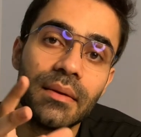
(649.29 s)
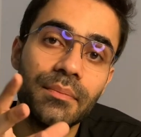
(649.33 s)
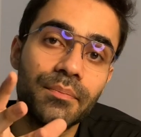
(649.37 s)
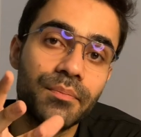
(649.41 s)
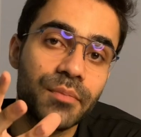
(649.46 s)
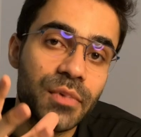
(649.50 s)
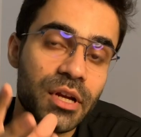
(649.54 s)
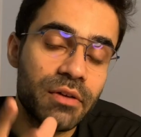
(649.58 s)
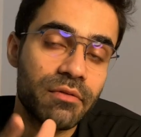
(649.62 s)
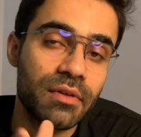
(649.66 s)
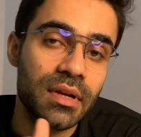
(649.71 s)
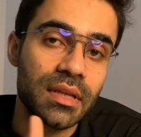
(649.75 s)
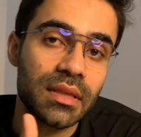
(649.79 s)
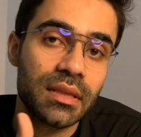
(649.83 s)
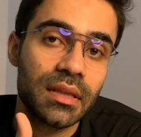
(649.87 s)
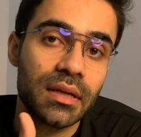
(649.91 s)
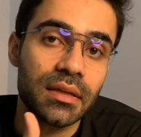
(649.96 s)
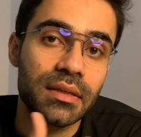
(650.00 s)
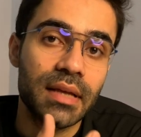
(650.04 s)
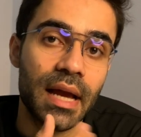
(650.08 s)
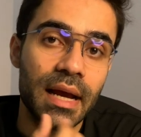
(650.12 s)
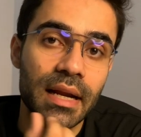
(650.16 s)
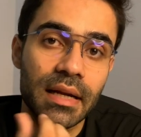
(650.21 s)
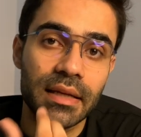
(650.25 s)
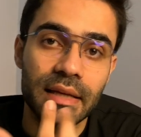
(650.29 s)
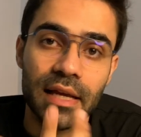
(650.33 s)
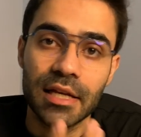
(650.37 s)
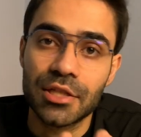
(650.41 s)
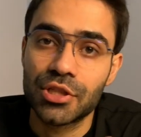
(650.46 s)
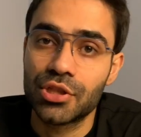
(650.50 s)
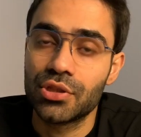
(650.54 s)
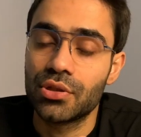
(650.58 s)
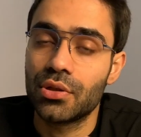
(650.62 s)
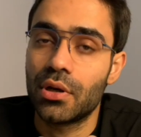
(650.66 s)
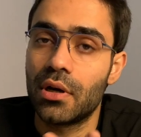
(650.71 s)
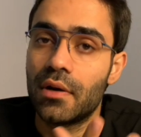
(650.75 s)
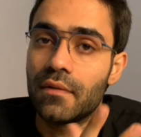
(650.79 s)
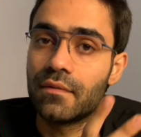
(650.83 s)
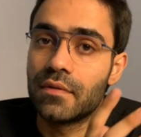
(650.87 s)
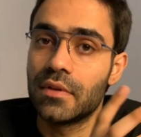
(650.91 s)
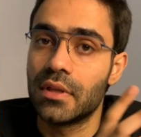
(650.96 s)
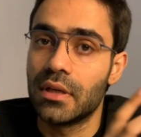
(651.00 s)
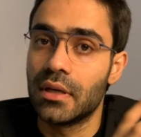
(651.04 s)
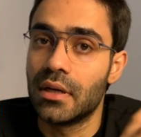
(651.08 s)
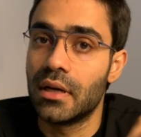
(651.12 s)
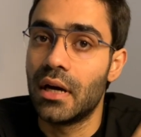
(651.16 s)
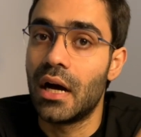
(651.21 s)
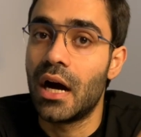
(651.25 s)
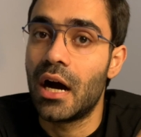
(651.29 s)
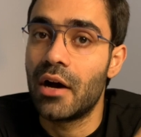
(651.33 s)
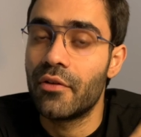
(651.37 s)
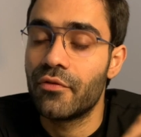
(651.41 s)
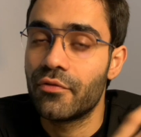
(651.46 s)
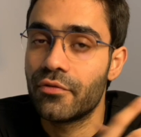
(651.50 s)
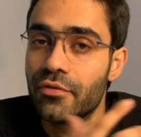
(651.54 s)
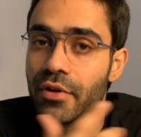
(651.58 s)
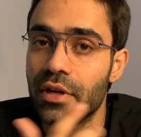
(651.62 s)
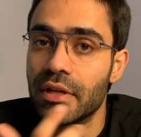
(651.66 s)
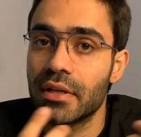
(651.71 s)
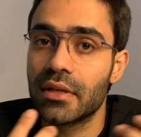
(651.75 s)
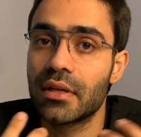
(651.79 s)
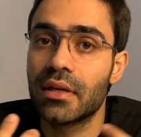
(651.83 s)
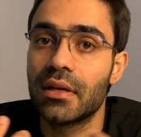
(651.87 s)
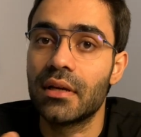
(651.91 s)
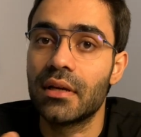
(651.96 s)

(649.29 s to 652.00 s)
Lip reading: prevent the dilatation of the afferent